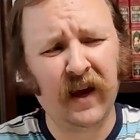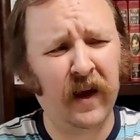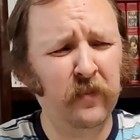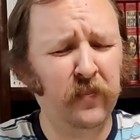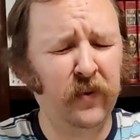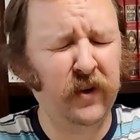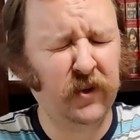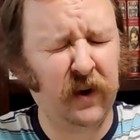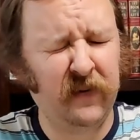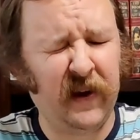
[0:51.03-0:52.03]
I'm pretty
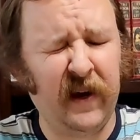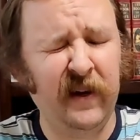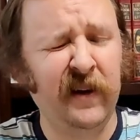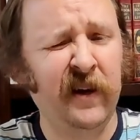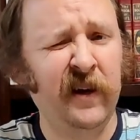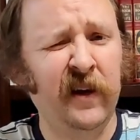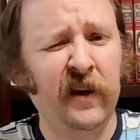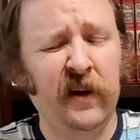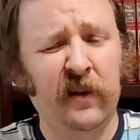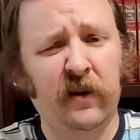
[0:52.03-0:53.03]
sure I've had
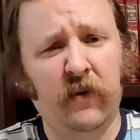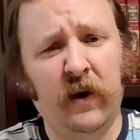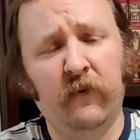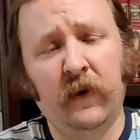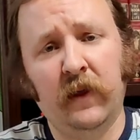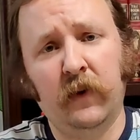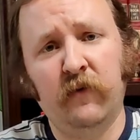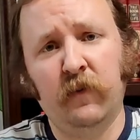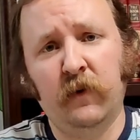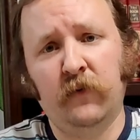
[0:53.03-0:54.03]
the Grandfather
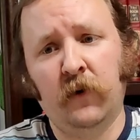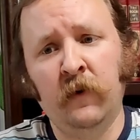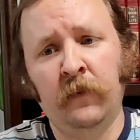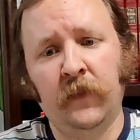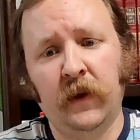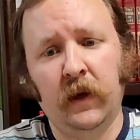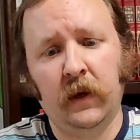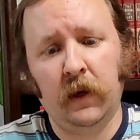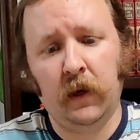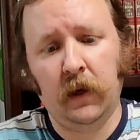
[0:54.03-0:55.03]
Raven before
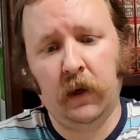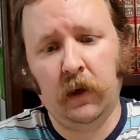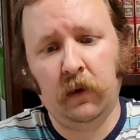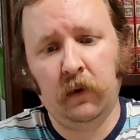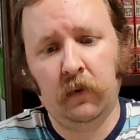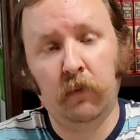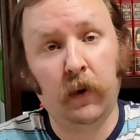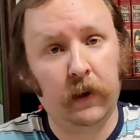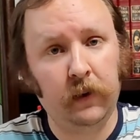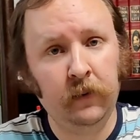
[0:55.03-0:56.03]
in a
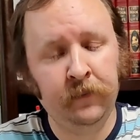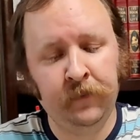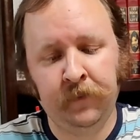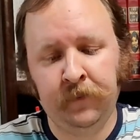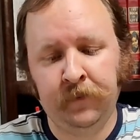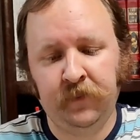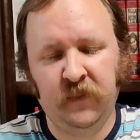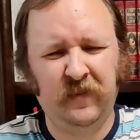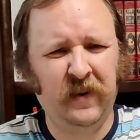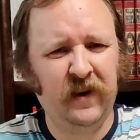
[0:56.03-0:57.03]
bottle.
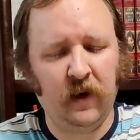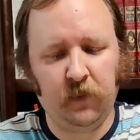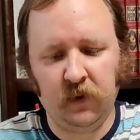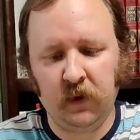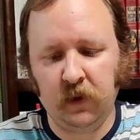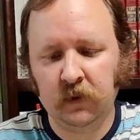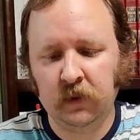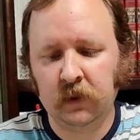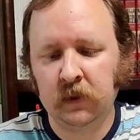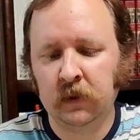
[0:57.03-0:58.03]
It's been a couple years.